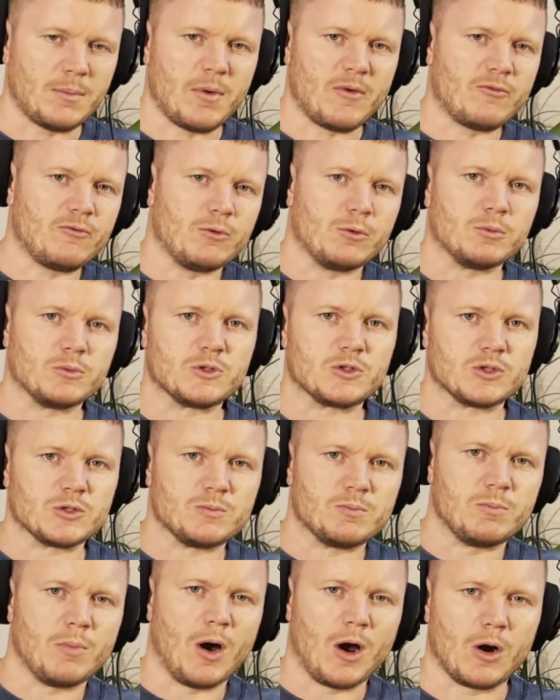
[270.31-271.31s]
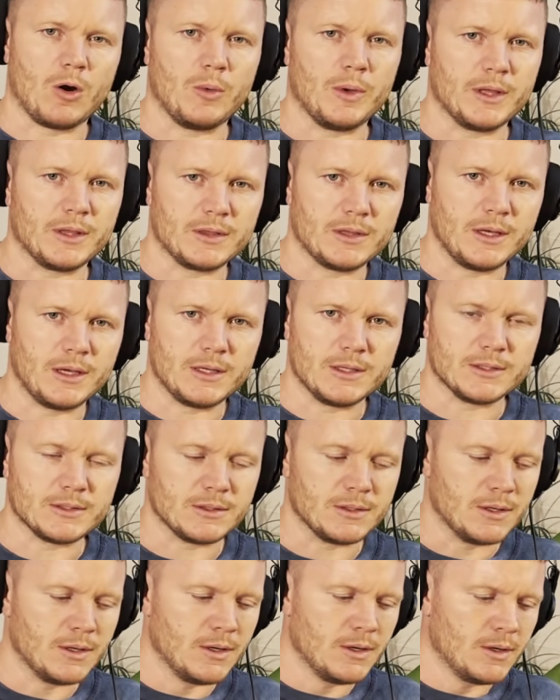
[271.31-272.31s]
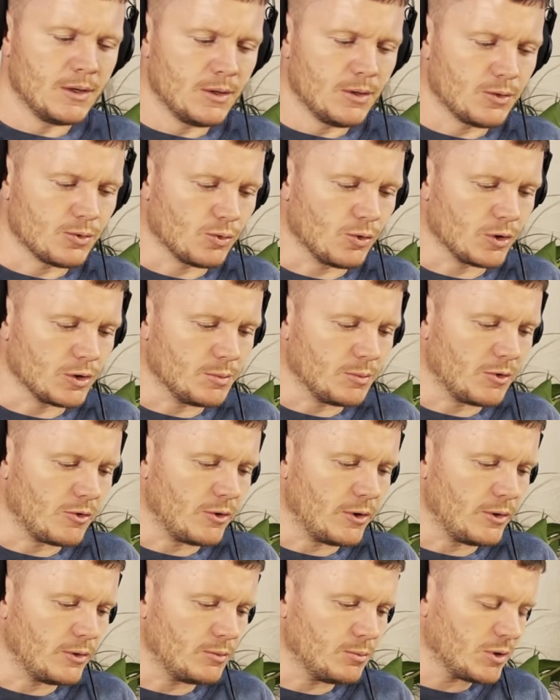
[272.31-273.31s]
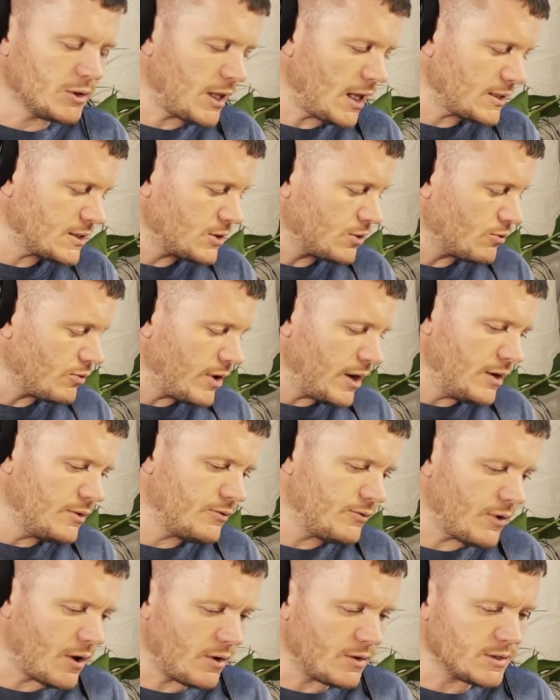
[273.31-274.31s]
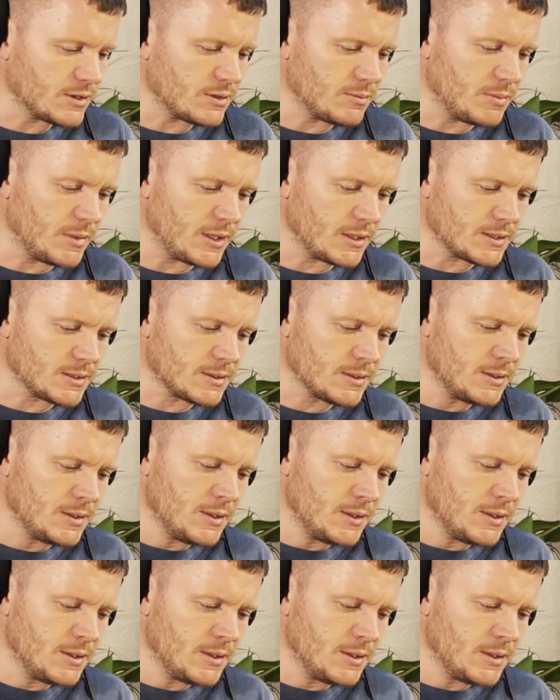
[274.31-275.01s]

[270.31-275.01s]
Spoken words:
Everyone was just borrowing things and throwing them around. But that's the Rainforest mix.